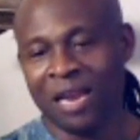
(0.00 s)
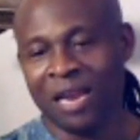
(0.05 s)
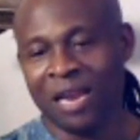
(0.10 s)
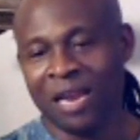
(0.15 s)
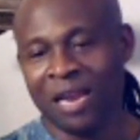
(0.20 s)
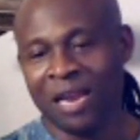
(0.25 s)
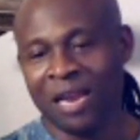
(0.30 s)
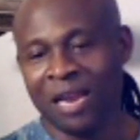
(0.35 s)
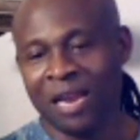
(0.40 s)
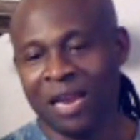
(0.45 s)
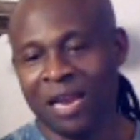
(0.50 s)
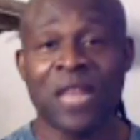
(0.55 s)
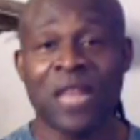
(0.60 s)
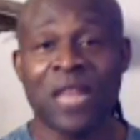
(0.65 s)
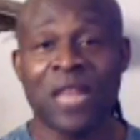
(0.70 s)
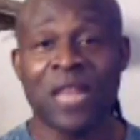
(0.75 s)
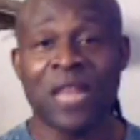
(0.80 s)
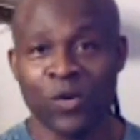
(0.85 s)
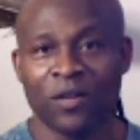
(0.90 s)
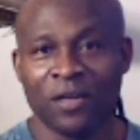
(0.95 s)
I'm going to leave
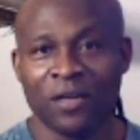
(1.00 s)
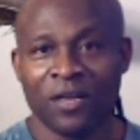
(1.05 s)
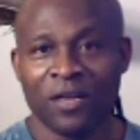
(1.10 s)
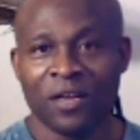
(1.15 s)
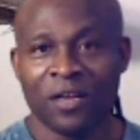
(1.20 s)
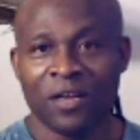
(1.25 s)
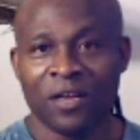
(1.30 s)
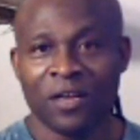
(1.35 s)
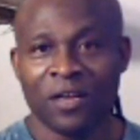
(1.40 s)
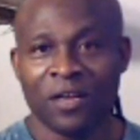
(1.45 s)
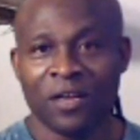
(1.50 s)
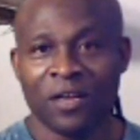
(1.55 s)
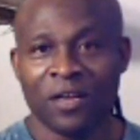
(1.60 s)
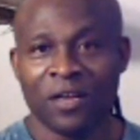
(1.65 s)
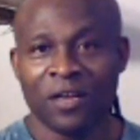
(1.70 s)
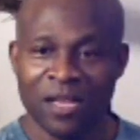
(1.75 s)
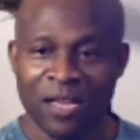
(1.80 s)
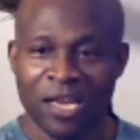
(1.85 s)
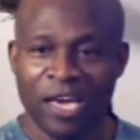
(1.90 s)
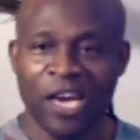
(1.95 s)
that with y'all. All
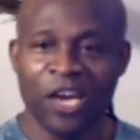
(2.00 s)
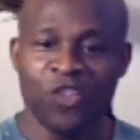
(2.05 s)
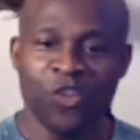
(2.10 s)
right?